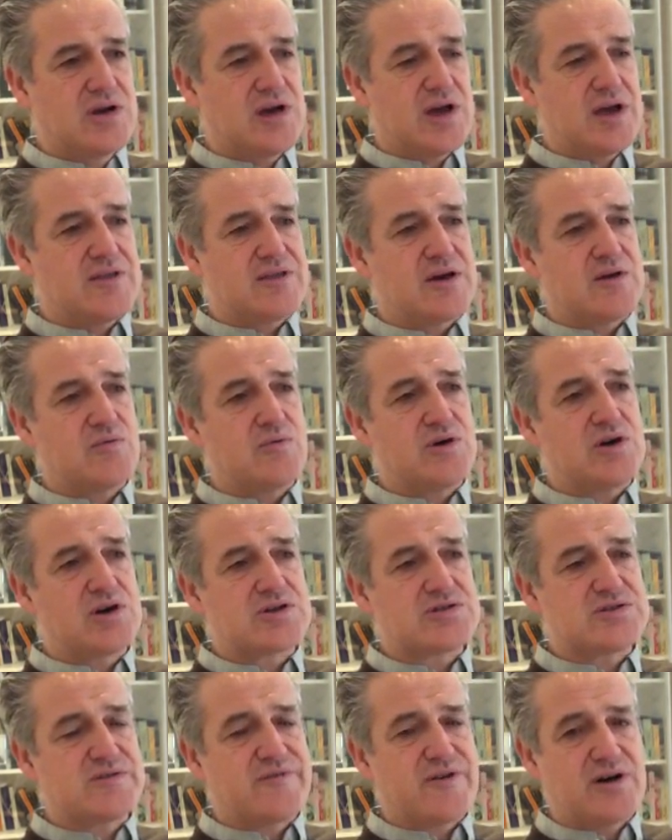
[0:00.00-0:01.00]
in their
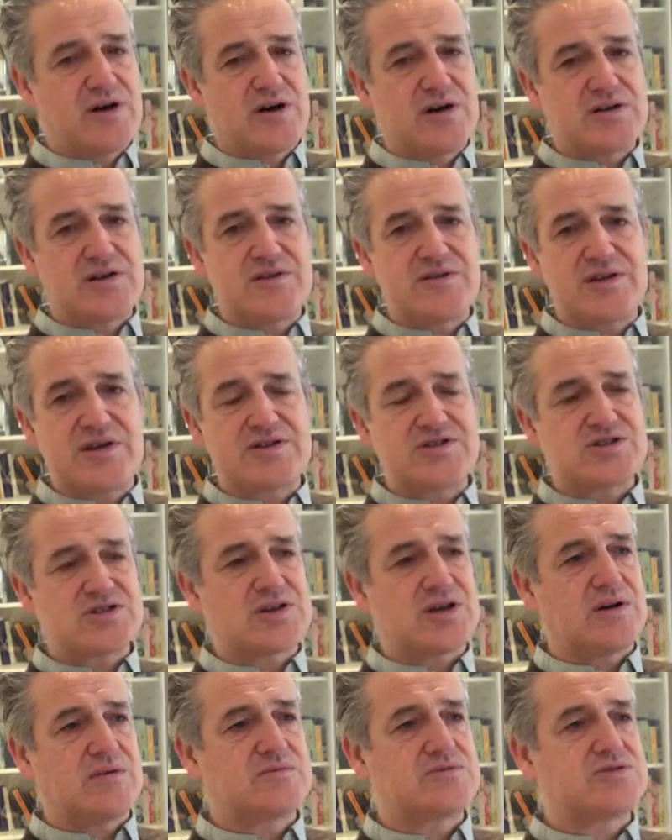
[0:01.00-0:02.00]
works of art, in their
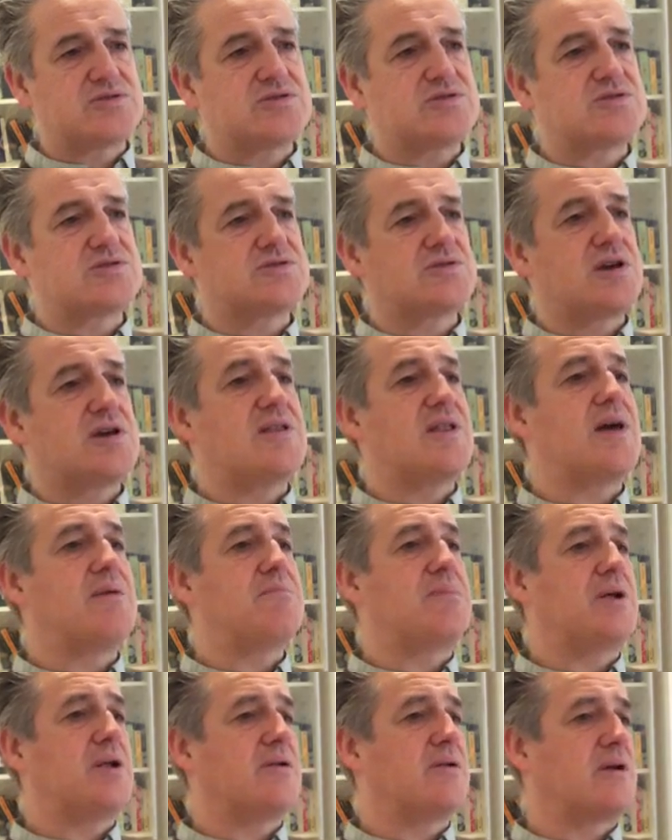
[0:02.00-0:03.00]
sculptures, in their
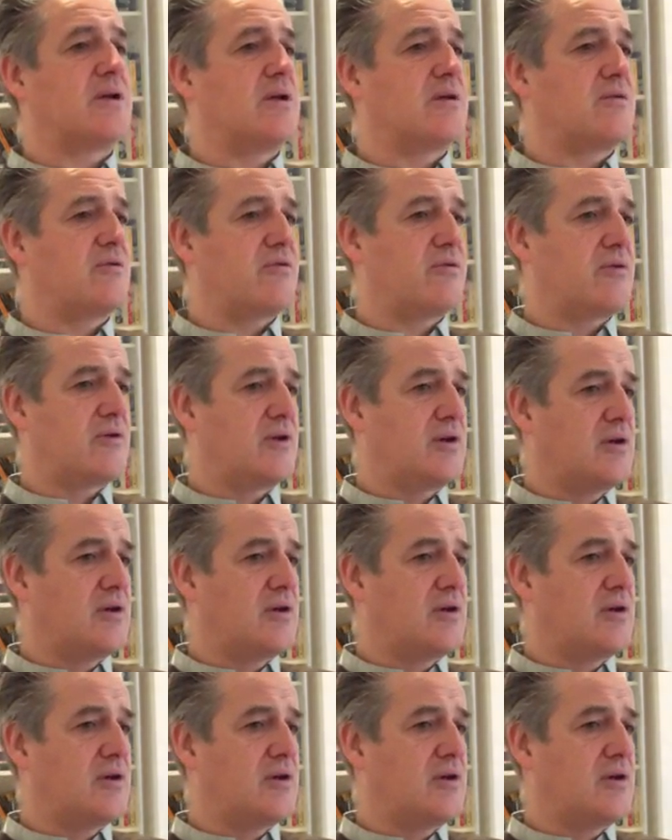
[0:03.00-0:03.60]
buildings.